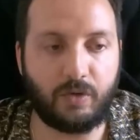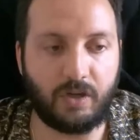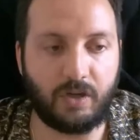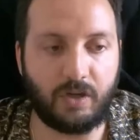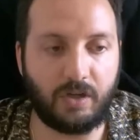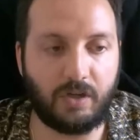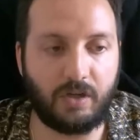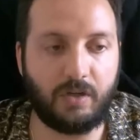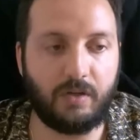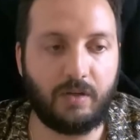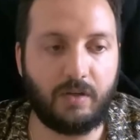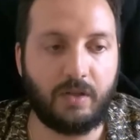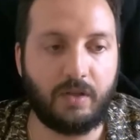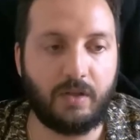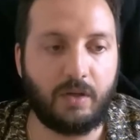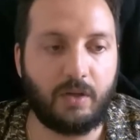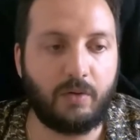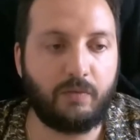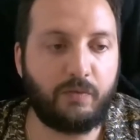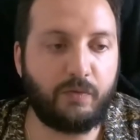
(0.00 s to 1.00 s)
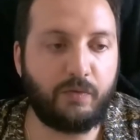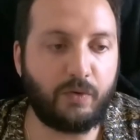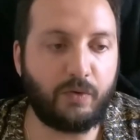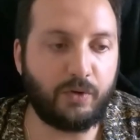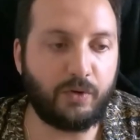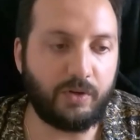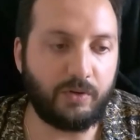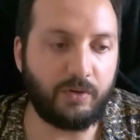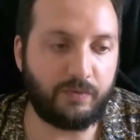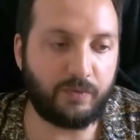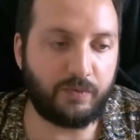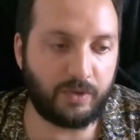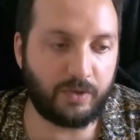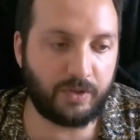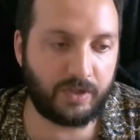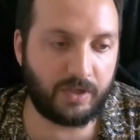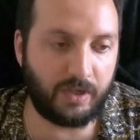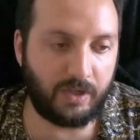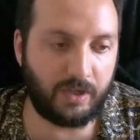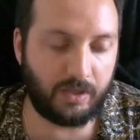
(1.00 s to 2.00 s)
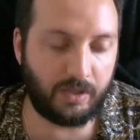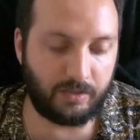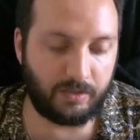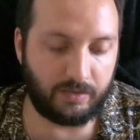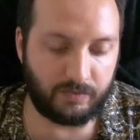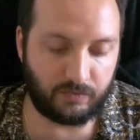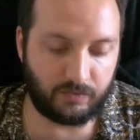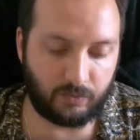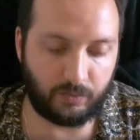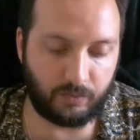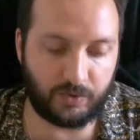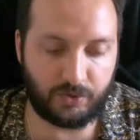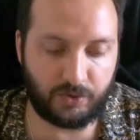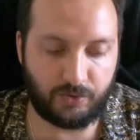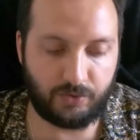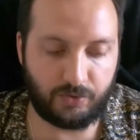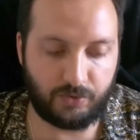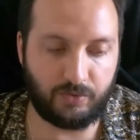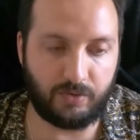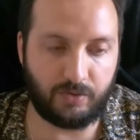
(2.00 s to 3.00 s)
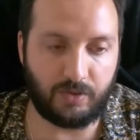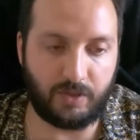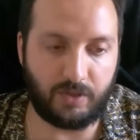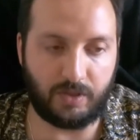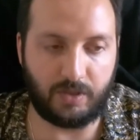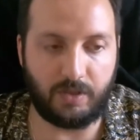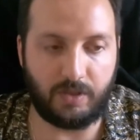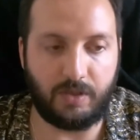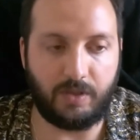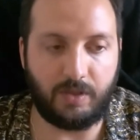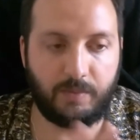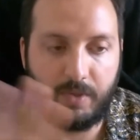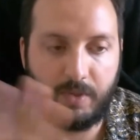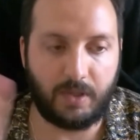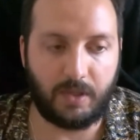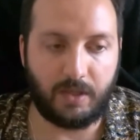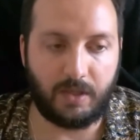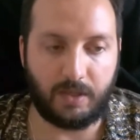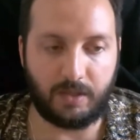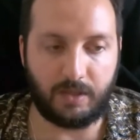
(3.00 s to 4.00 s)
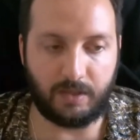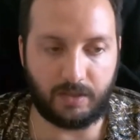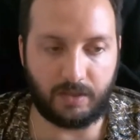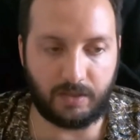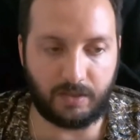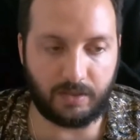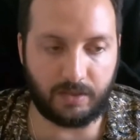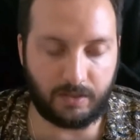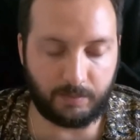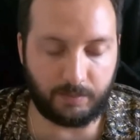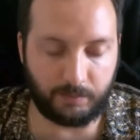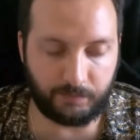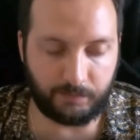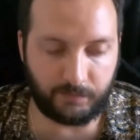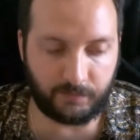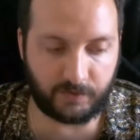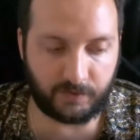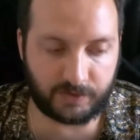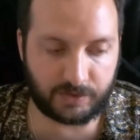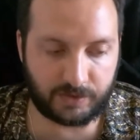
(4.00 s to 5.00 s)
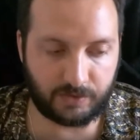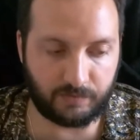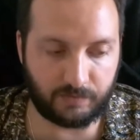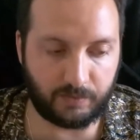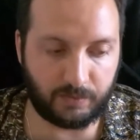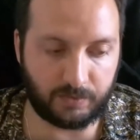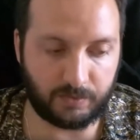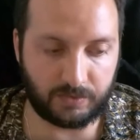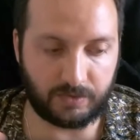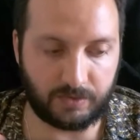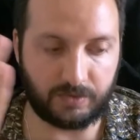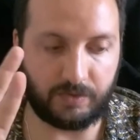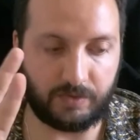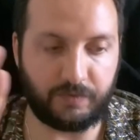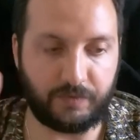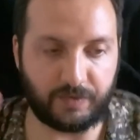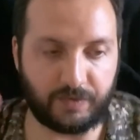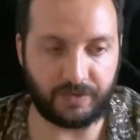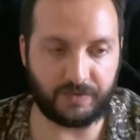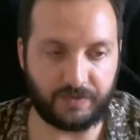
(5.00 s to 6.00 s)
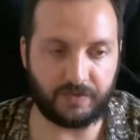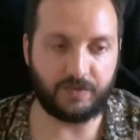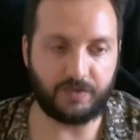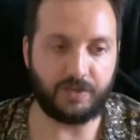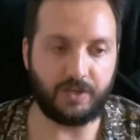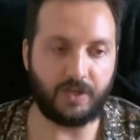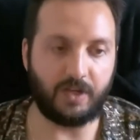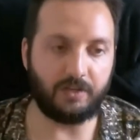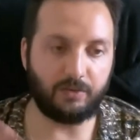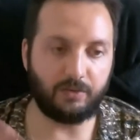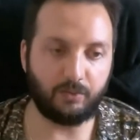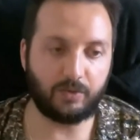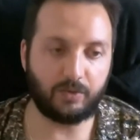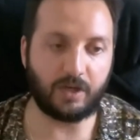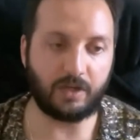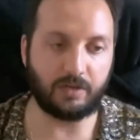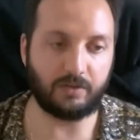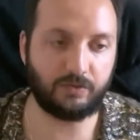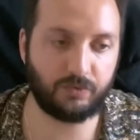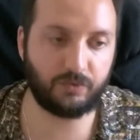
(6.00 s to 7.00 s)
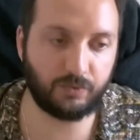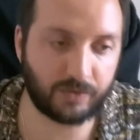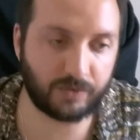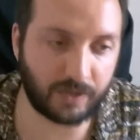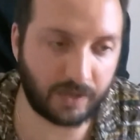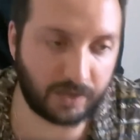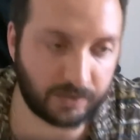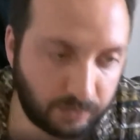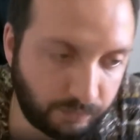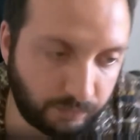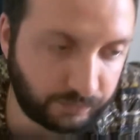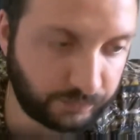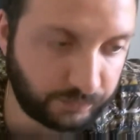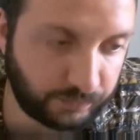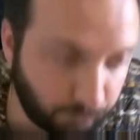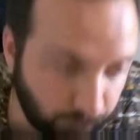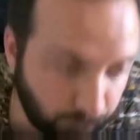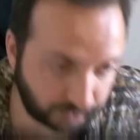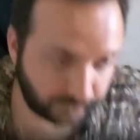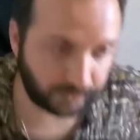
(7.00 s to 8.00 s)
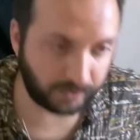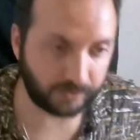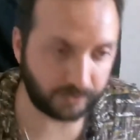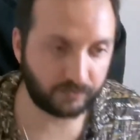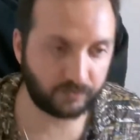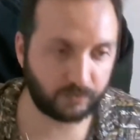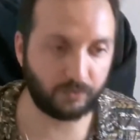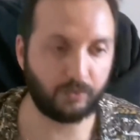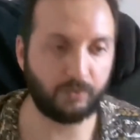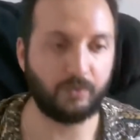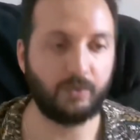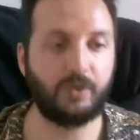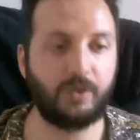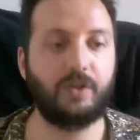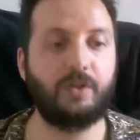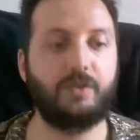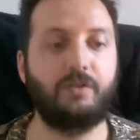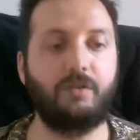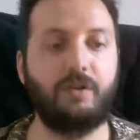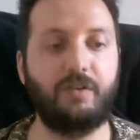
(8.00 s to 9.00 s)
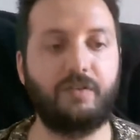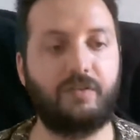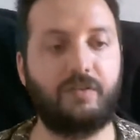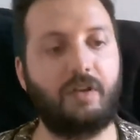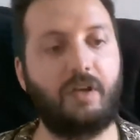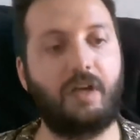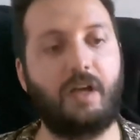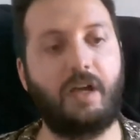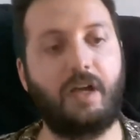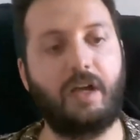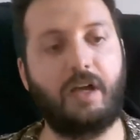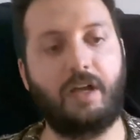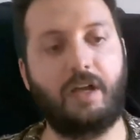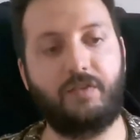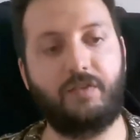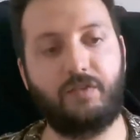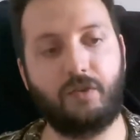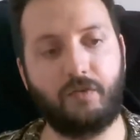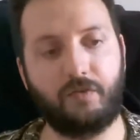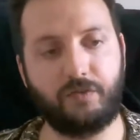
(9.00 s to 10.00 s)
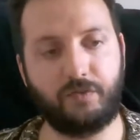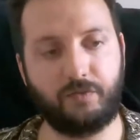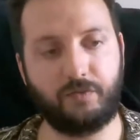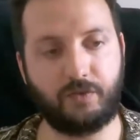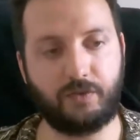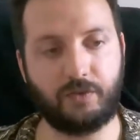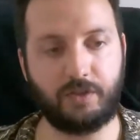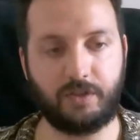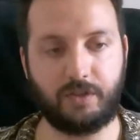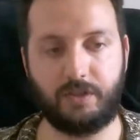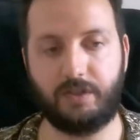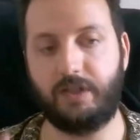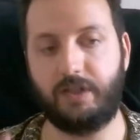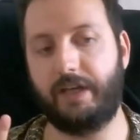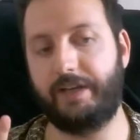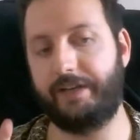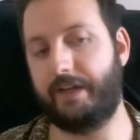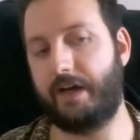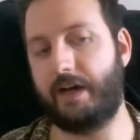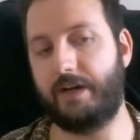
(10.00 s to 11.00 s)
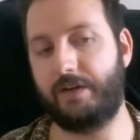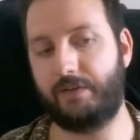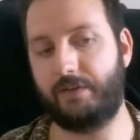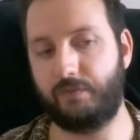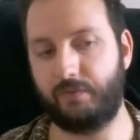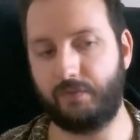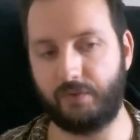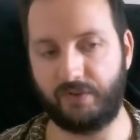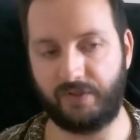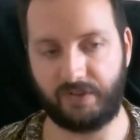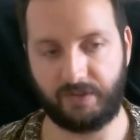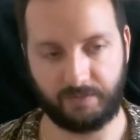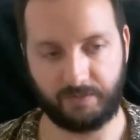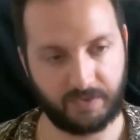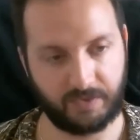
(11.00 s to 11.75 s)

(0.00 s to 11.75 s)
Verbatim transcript: uh, for forking, so we should uh, uh, first of all differentiate look at two kind of forking. So there is a, a soft fork and hard fork.